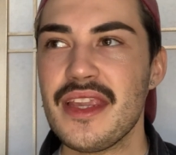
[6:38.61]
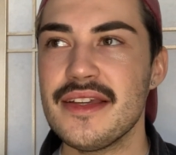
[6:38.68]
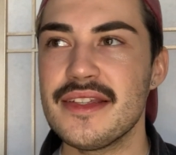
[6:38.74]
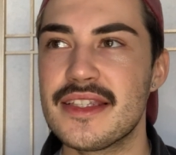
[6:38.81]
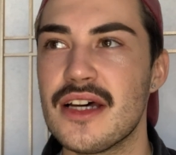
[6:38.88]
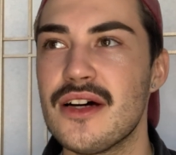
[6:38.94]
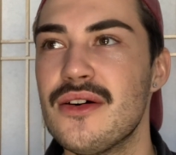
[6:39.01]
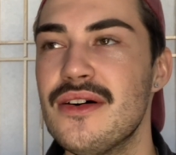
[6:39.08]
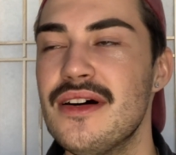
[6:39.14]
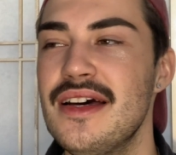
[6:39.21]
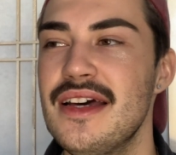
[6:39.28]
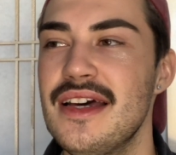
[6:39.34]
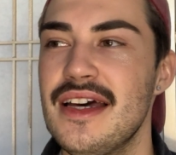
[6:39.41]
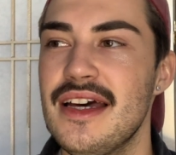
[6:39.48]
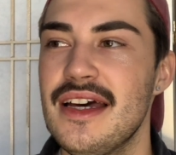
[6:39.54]
So
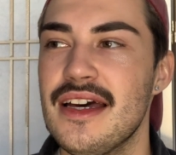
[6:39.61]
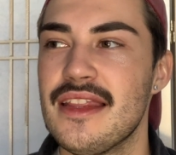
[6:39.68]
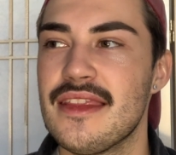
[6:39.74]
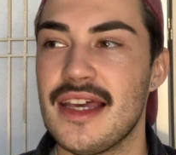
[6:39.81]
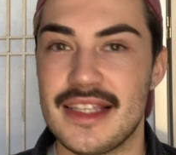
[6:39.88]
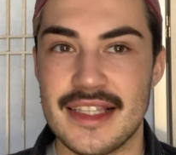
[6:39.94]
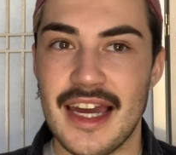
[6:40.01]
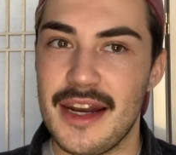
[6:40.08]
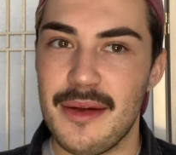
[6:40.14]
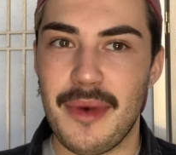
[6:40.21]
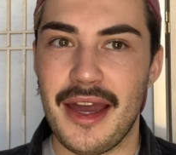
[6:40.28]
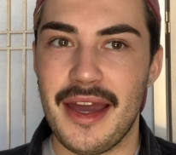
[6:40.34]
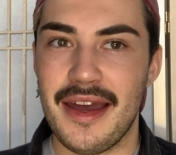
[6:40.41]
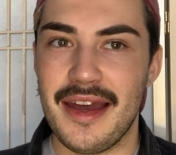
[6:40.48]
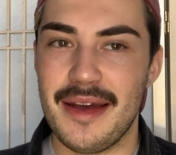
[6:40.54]
that's kind of
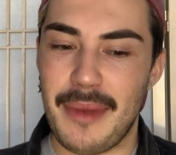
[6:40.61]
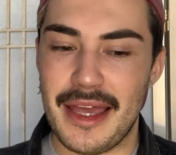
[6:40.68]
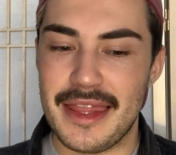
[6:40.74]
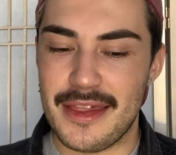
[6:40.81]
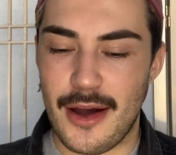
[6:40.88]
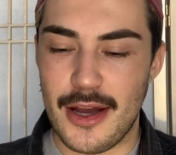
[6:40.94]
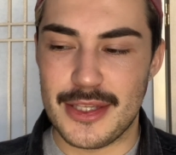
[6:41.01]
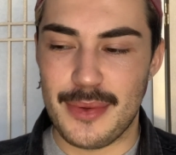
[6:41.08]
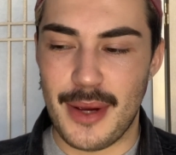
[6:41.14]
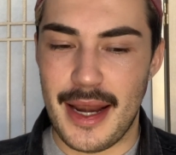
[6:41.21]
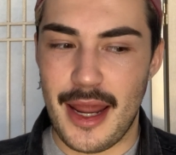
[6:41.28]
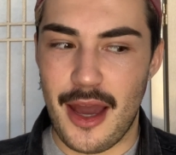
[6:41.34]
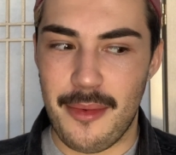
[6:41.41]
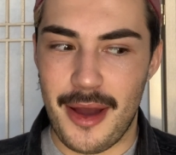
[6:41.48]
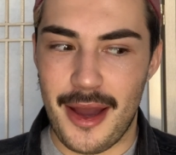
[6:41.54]
my thoughts right
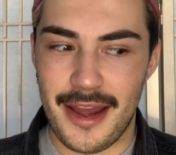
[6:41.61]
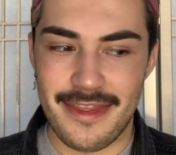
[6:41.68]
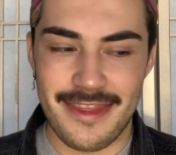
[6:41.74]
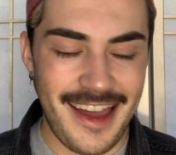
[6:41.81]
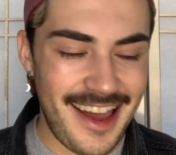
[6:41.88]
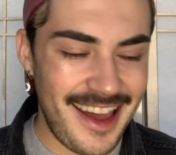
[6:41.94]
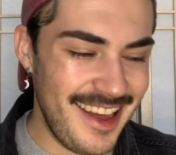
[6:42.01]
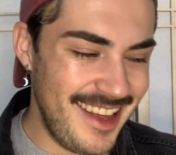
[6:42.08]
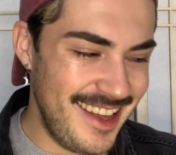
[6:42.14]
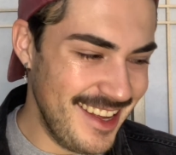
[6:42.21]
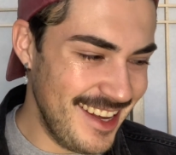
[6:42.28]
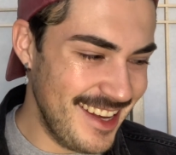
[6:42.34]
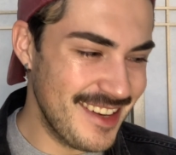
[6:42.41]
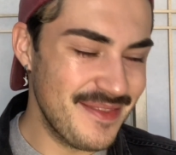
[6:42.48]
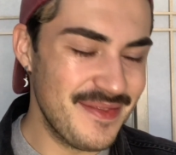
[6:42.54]
now behind
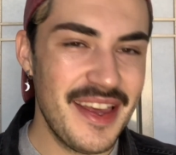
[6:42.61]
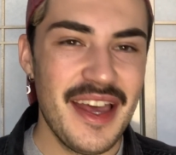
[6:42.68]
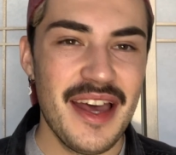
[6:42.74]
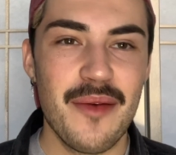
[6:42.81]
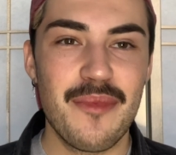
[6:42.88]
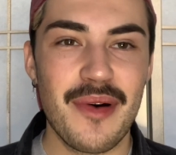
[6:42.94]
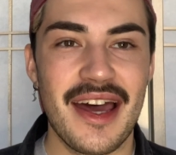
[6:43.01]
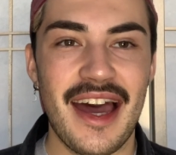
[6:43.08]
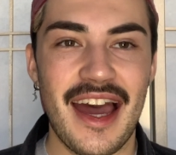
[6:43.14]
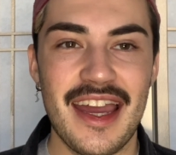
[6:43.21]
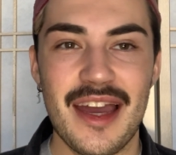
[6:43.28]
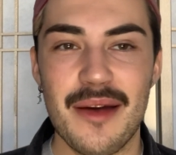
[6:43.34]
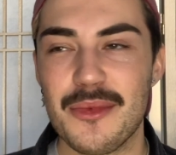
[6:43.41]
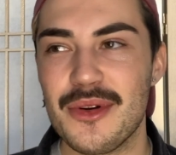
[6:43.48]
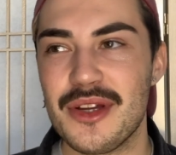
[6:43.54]
that. But I
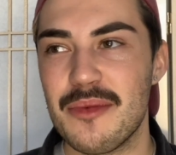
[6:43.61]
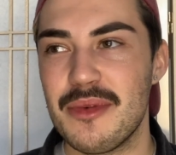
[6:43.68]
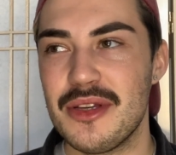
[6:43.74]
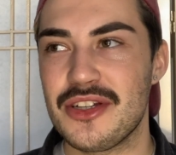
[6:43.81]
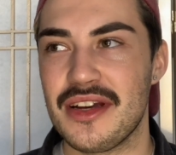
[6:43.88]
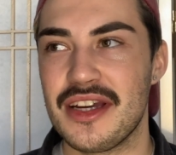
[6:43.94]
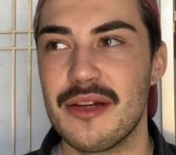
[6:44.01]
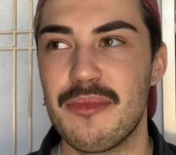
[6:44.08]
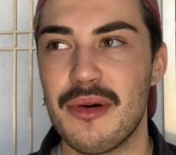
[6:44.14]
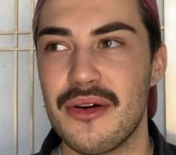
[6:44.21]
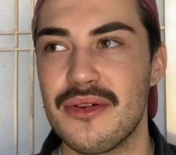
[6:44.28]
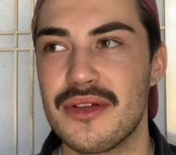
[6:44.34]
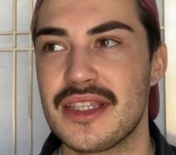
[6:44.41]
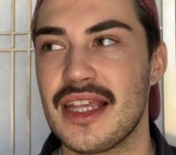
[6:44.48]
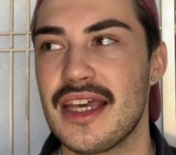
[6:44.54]
am going to be trying to
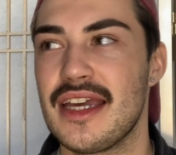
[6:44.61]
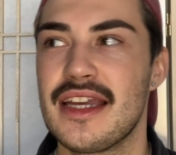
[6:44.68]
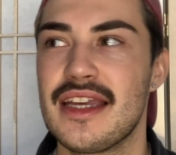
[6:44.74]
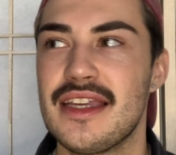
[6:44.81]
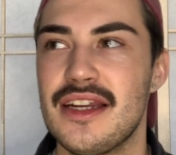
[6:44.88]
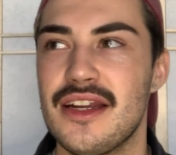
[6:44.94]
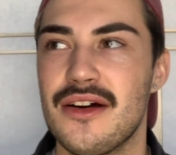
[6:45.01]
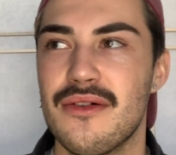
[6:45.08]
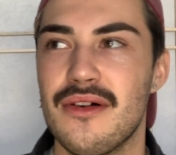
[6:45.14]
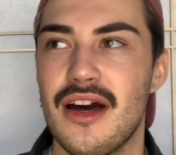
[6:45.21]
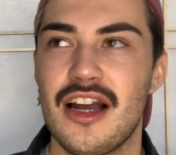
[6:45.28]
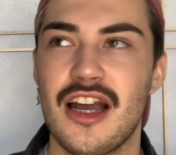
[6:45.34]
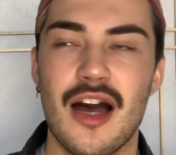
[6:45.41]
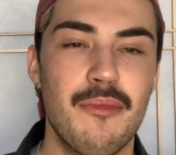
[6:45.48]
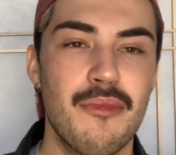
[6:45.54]
post like, you know,
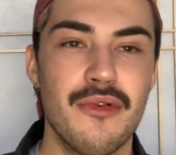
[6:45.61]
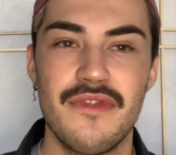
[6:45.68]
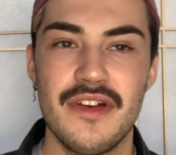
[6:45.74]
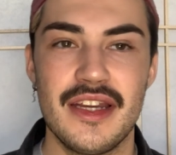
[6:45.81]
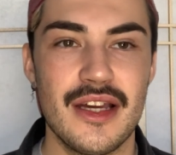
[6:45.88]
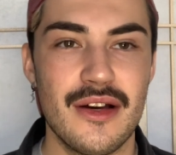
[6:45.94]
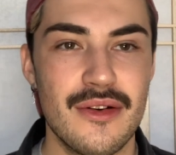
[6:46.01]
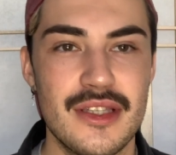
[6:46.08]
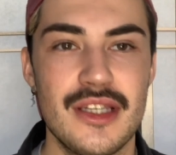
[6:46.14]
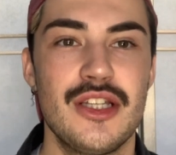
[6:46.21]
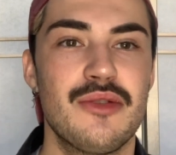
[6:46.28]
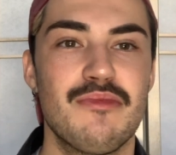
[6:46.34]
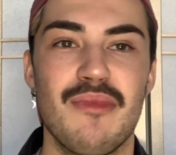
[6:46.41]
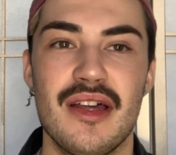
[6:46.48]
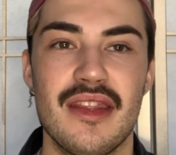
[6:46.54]
a couple videos
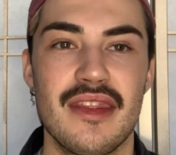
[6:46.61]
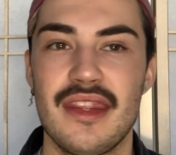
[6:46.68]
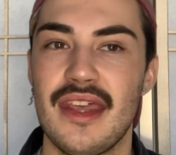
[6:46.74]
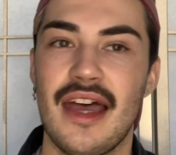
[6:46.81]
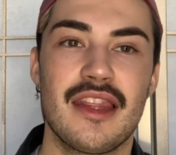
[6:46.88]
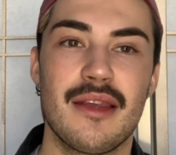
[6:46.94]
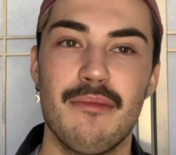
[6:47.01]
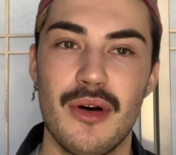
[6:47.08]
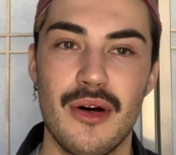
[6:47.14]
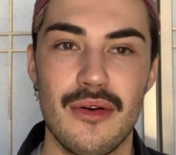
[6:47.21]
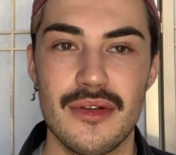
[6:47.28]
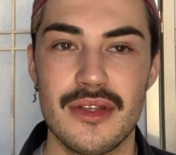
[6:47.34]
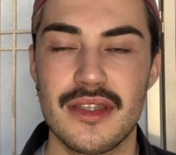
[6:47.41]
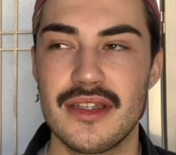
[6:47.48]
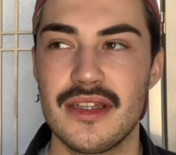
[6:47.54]
each month at the
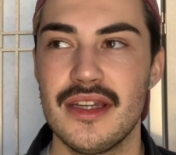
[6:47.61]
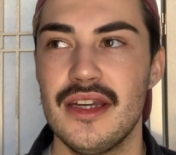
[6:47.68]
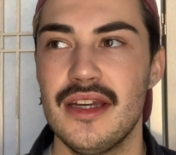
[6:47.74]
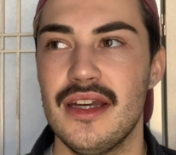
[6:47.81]
most.